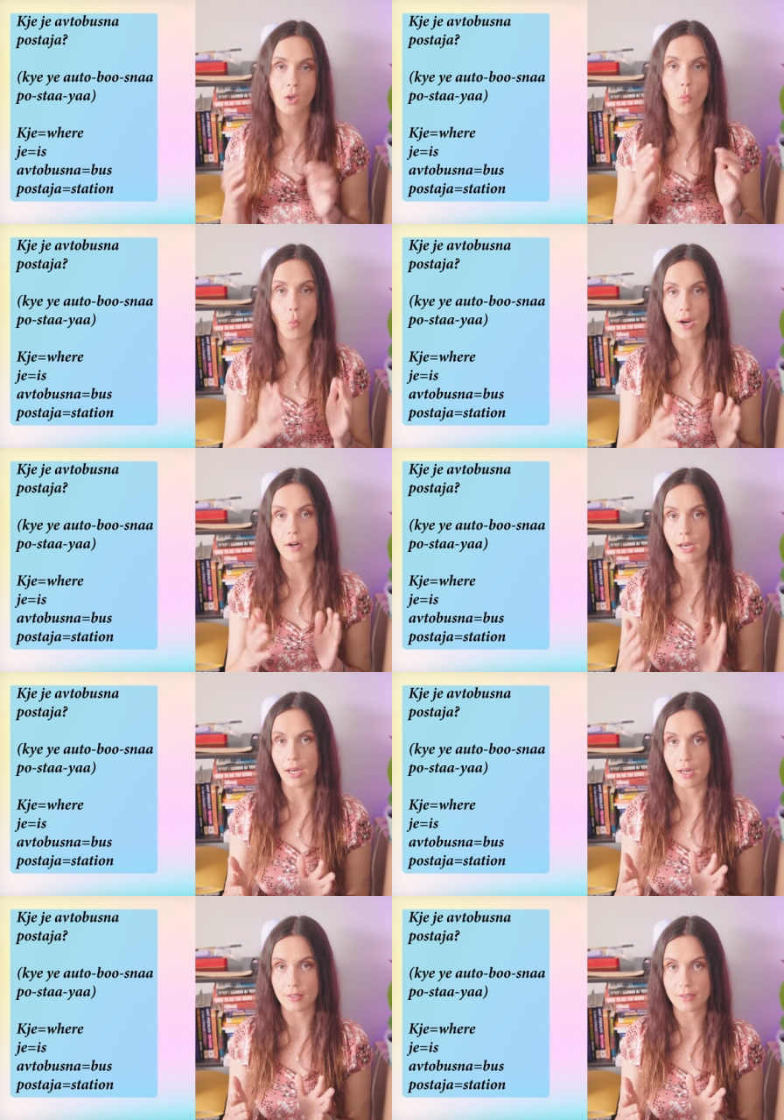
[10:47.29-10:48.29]
Where
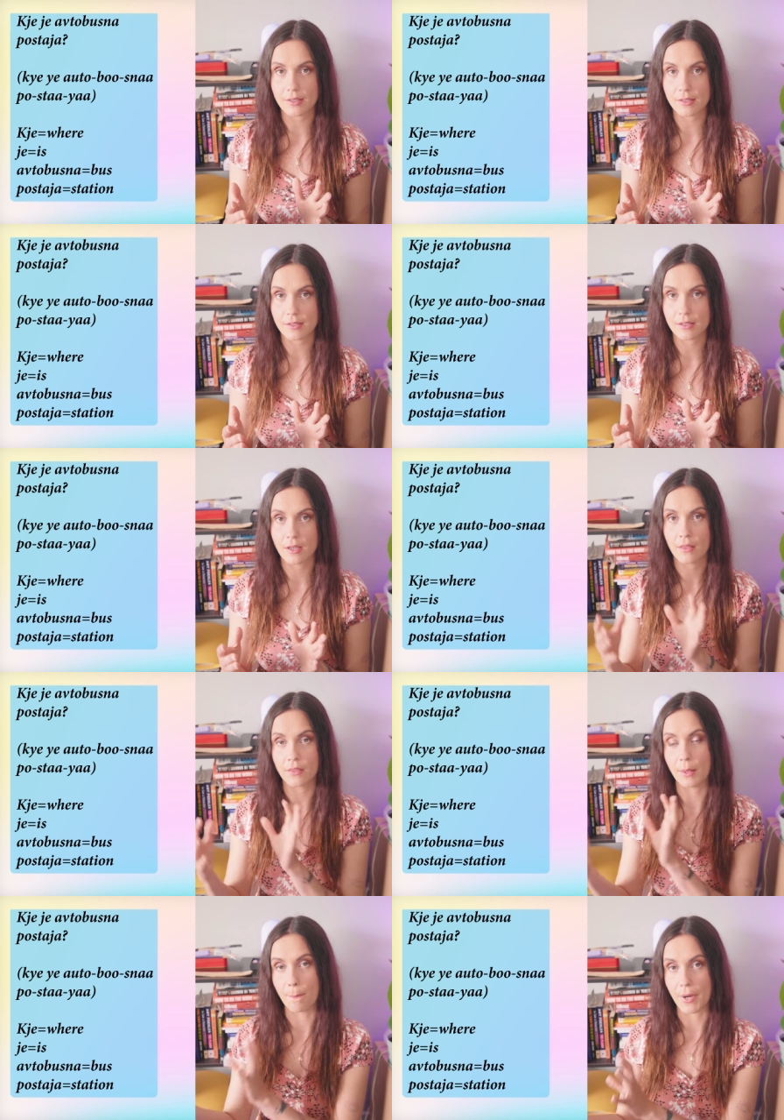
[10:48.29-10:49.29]
is
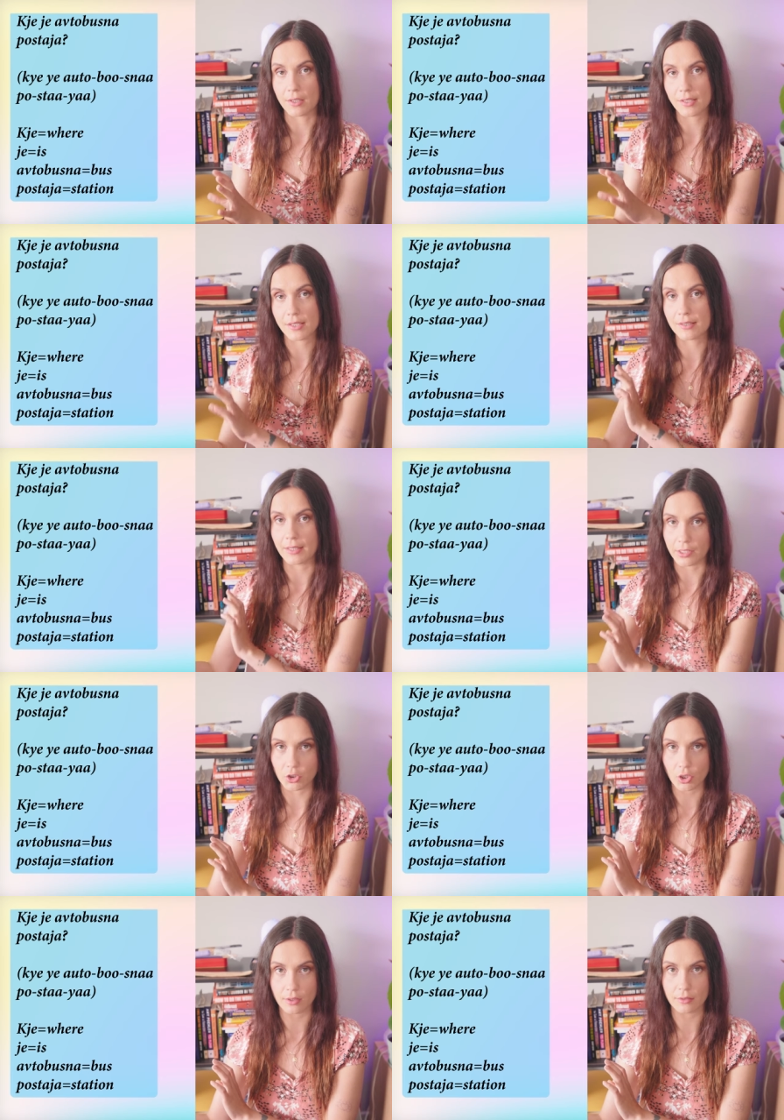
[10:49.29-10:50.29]
the bus
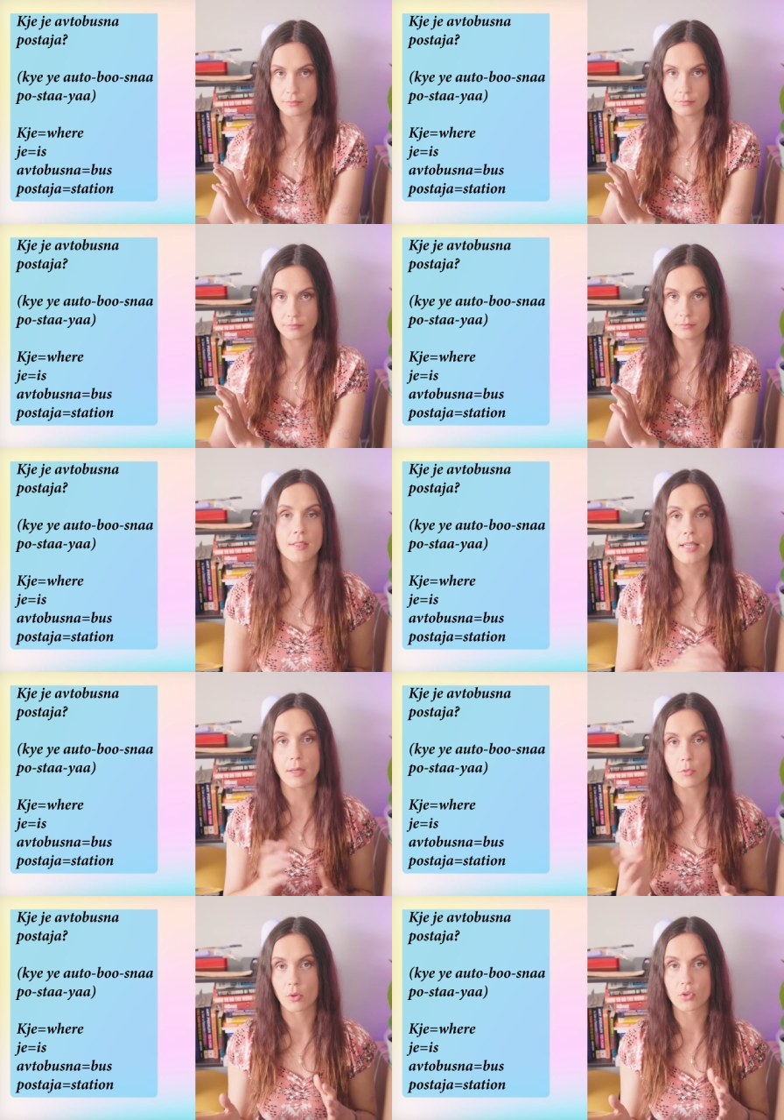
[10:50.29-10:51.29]
station?
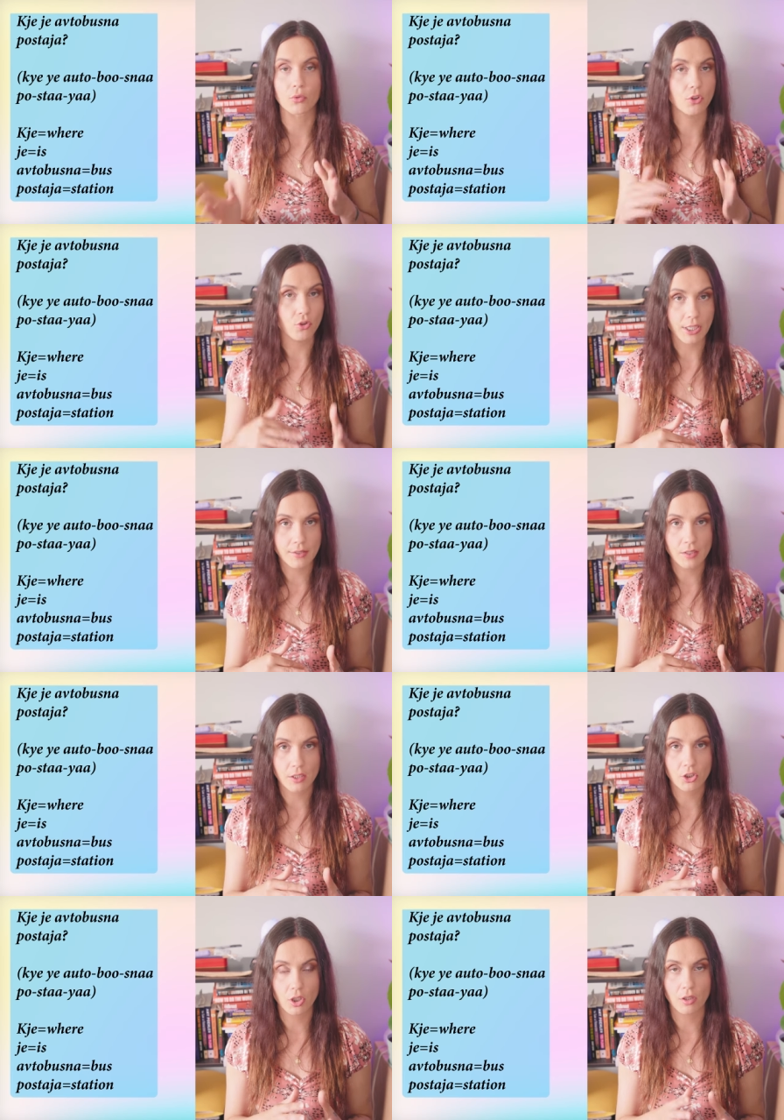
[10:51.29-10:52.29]
Same goes for train
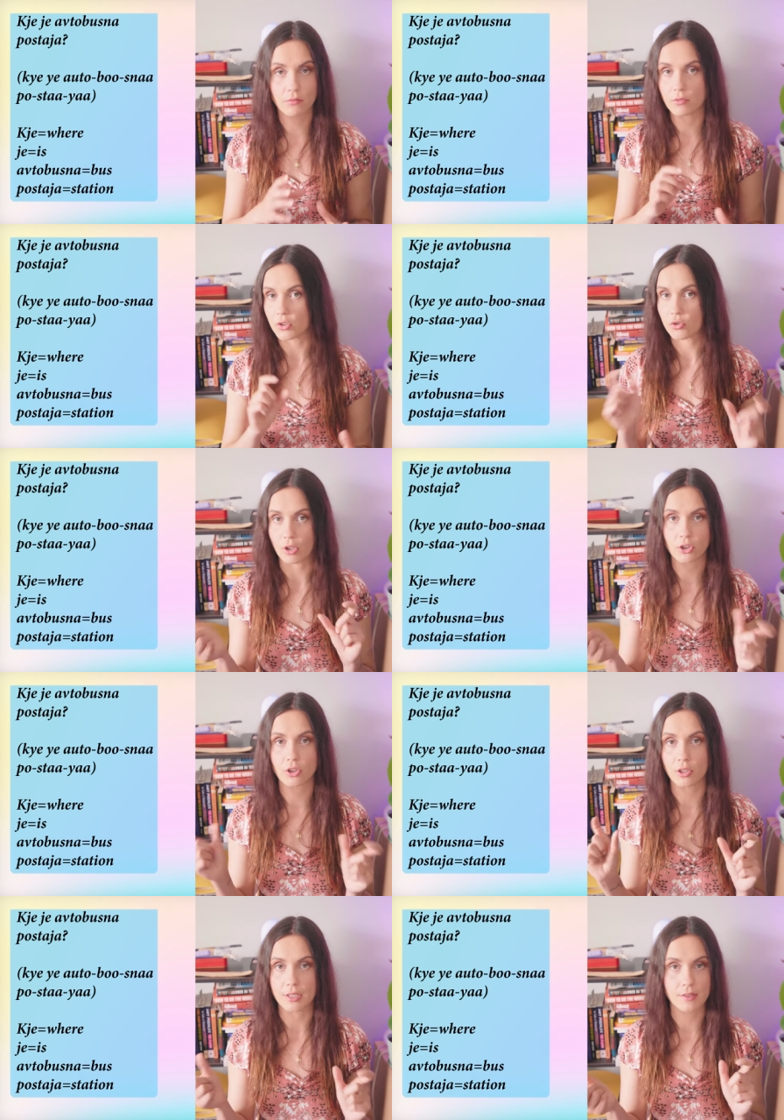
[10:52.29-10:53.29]
station. The
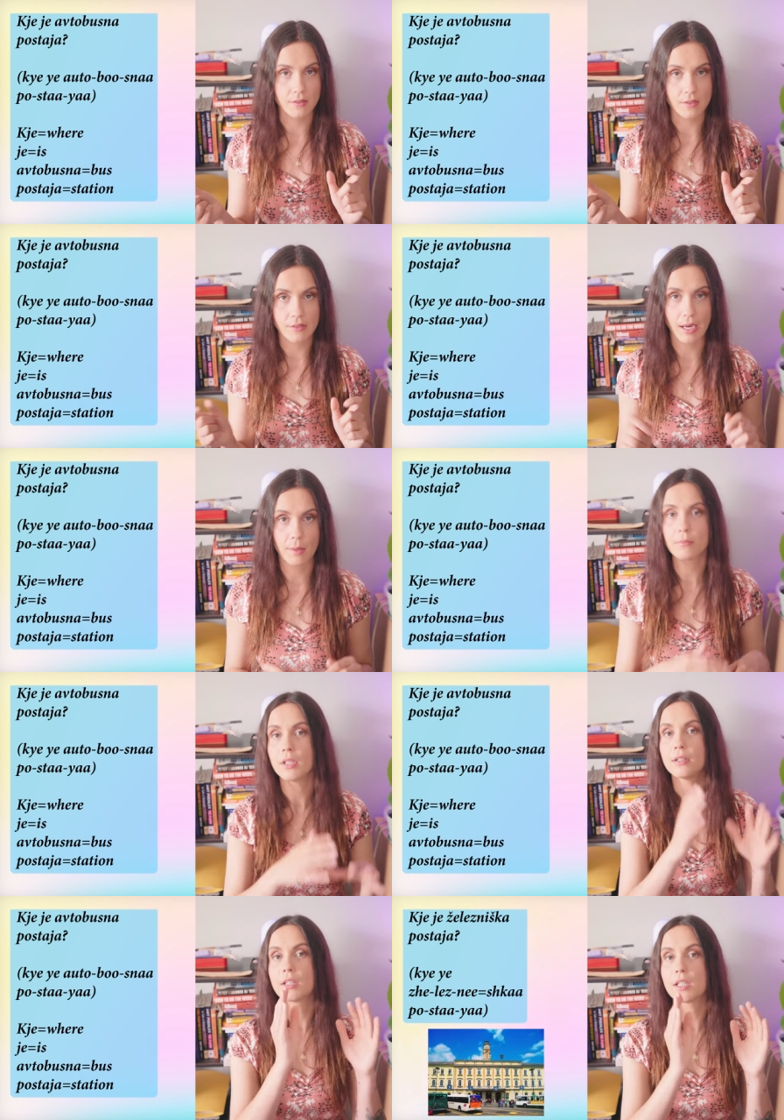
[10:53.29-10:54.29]
structure is the
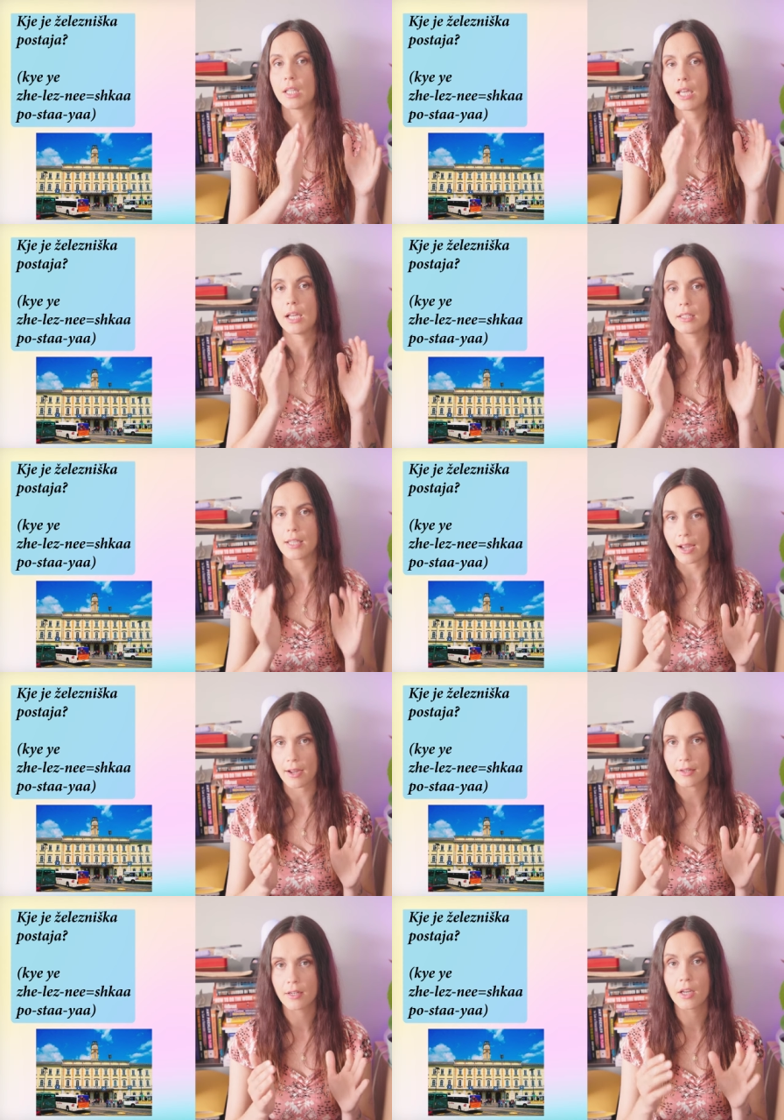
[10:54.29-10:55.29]
same. Kje
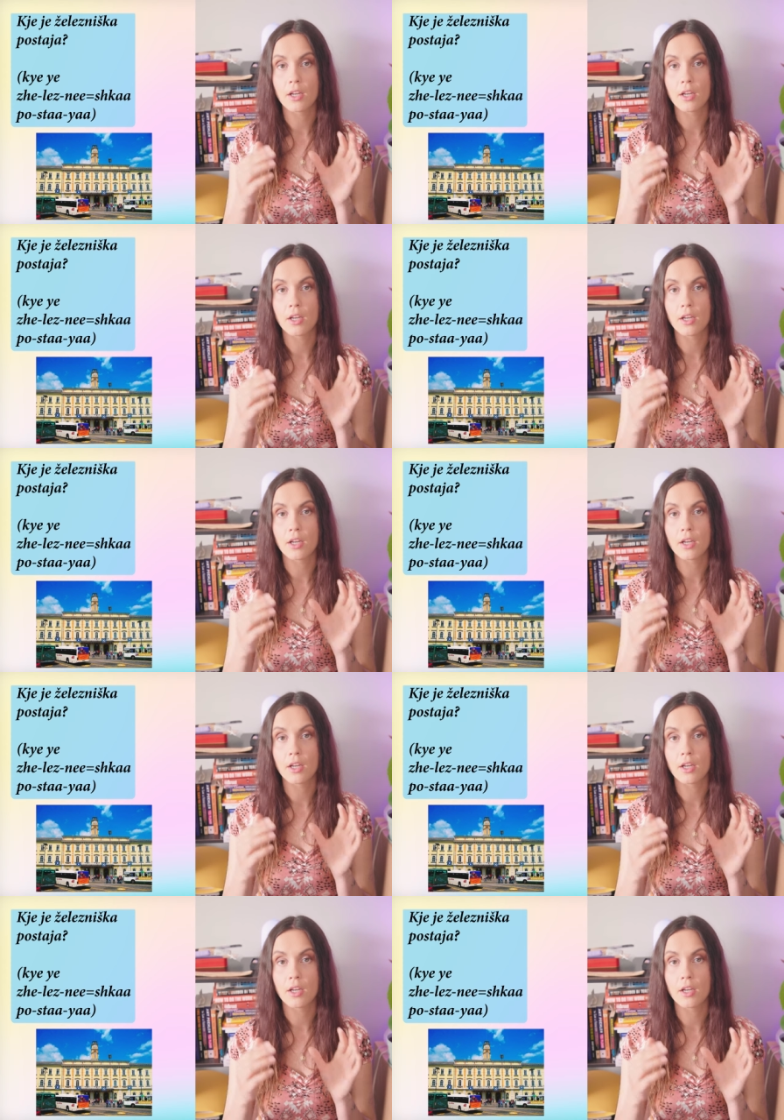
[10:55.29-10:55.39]
je